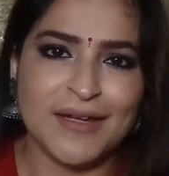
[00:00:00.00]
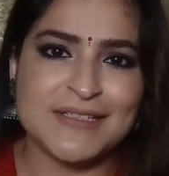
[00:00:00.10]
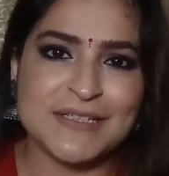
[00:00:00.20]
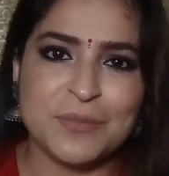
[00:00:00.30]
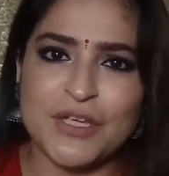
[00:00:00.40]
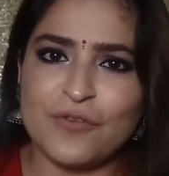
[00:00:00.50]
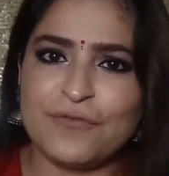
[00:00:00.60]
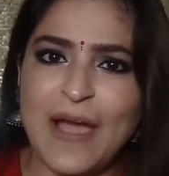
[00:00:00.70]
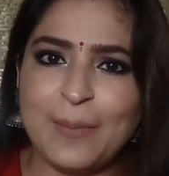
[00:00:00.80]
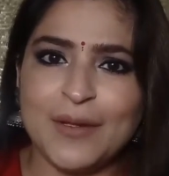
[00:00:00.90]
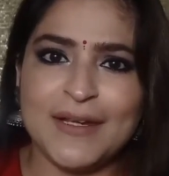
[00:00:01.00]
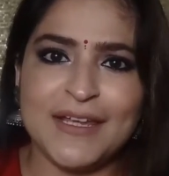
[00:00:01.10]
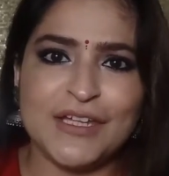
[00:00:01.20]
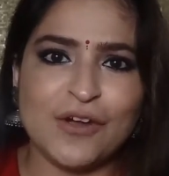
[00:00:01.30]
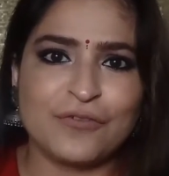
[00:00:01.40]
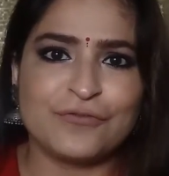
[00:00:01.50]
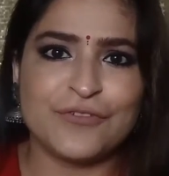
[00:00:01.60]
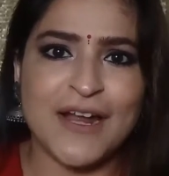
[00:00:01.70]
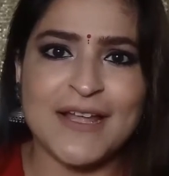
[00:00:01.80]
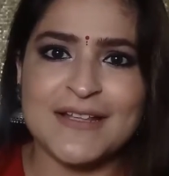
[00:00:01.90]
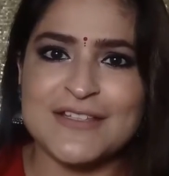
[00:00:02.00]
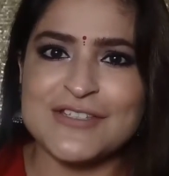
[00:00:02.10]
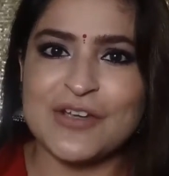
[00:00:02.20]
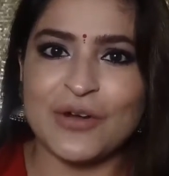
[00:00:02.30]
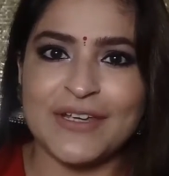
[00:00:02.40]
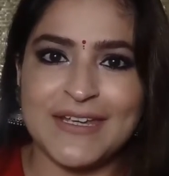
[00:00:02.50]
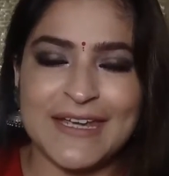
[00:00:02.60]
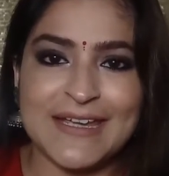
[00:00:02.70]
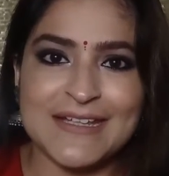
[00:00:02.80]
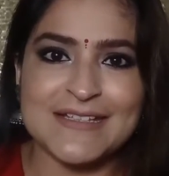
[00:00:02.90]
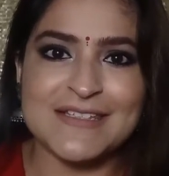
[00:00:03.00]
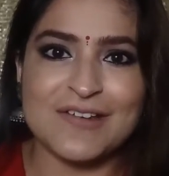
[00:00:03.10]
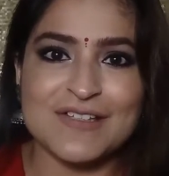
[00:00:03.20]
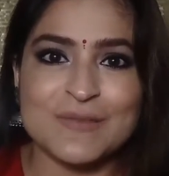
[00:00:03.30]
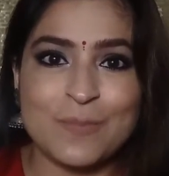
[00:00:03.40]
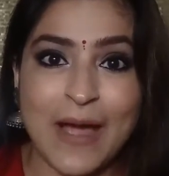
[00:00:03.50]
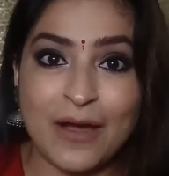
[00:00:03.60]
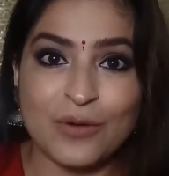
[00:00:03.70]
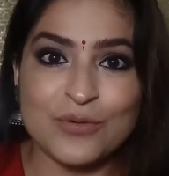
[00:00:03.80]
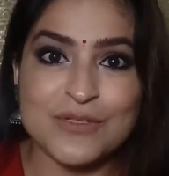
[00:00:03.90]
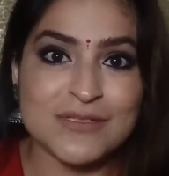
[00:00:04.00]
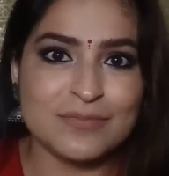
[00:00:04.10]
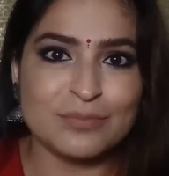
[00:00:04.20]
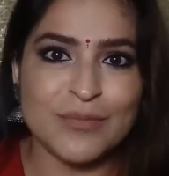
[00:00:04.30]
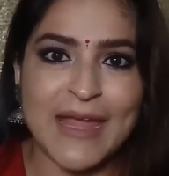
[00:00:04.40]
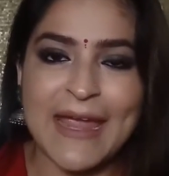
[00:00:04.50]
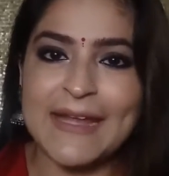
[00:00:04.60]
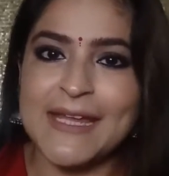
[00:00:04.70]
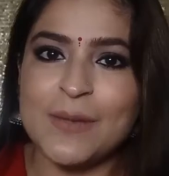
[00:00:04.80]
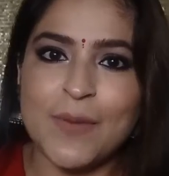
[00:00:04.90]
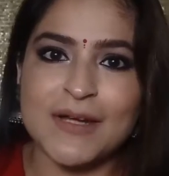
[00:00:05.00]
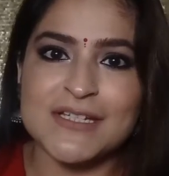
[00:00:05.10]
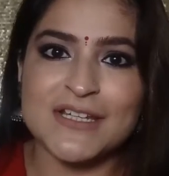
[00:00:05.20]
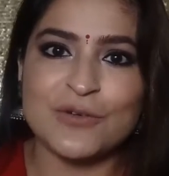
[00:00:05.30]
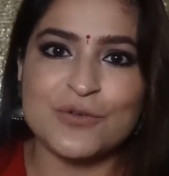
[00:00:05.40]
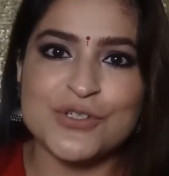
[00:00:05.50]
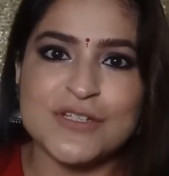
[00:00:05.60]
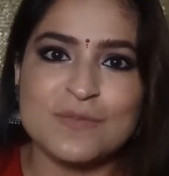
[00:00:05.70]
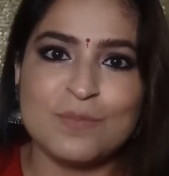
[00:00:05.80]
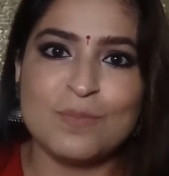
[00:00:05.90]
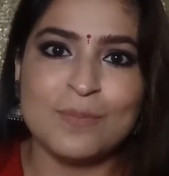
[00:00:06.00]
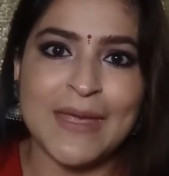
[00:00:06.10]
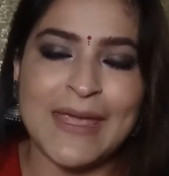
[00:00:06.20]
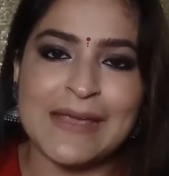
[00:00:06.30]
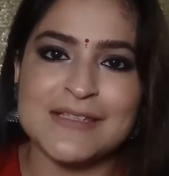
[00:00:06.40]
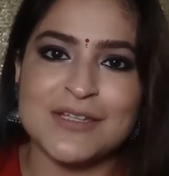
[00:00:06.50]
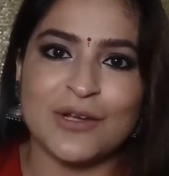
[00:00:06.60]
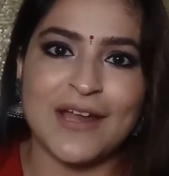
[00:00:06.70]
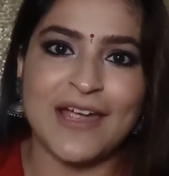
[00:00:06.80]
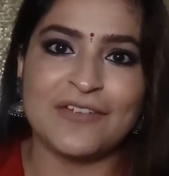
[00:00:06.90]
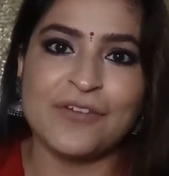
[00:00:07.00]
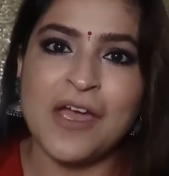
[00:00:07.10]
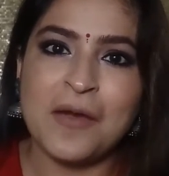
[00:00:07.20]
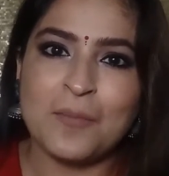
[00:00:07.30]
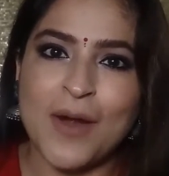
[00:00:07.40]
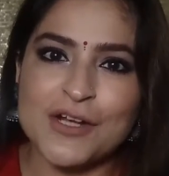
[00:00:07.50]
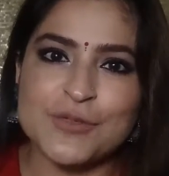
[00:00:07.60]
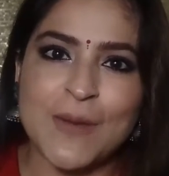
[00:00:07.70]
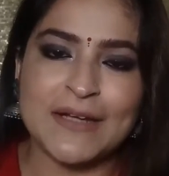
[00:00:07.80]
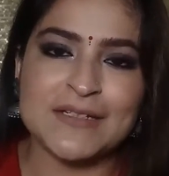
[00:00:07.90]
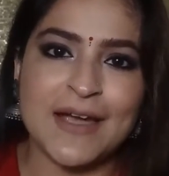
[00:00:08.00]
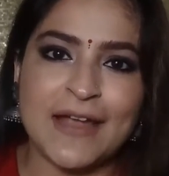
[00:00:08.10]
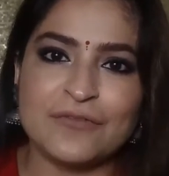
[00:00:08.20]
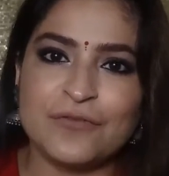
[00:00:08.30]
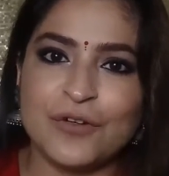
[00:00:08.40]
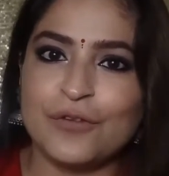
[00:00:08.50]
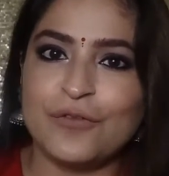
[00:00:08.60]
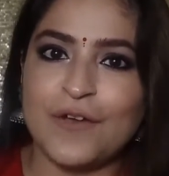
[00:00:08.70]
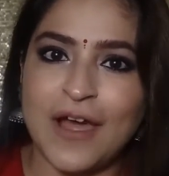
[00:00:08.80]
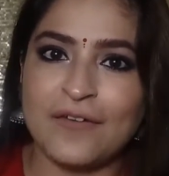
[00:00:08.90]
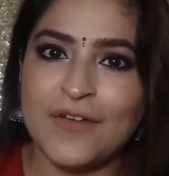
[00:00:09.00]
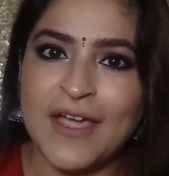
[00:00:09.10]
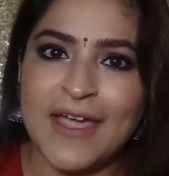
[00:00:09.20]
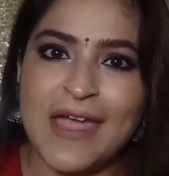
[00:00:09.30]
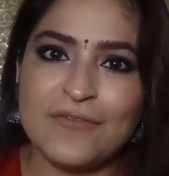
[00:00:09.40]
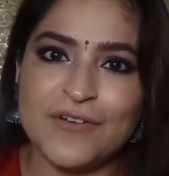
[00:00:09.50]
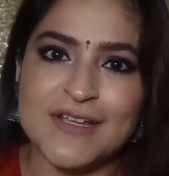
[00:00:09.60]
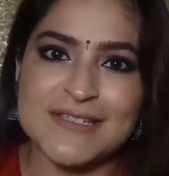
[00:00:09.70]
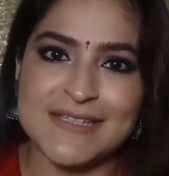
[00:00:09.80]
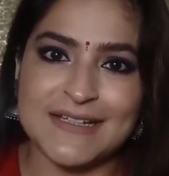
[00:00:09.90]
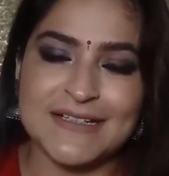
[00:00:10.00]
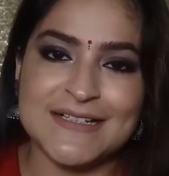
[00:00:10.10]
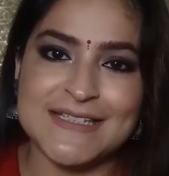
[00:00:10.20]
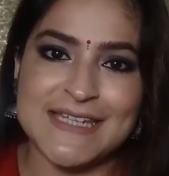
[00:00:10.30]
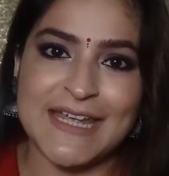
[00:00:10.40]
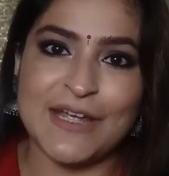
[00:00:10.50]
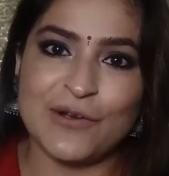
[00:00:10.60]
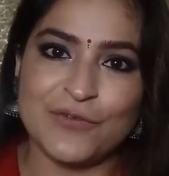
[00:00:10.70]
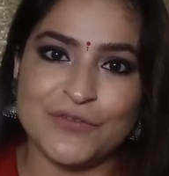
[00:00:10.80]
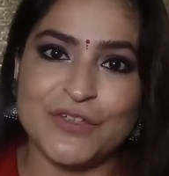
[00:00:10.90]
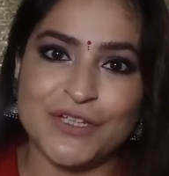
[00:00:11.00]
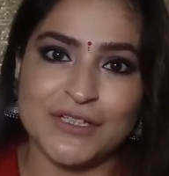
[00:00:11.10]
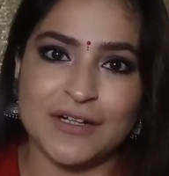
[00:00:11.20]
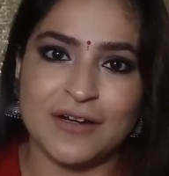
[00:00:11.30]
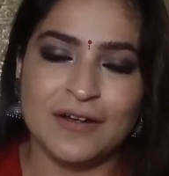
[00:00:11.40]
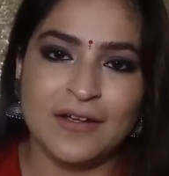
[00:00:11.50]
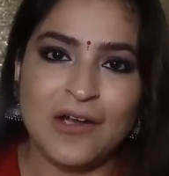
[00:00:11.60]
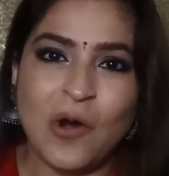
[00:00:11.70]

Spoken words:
It can be your family, your friends, your kids, your spouse, anybody who just makes your life much better and full of love every single day of the year.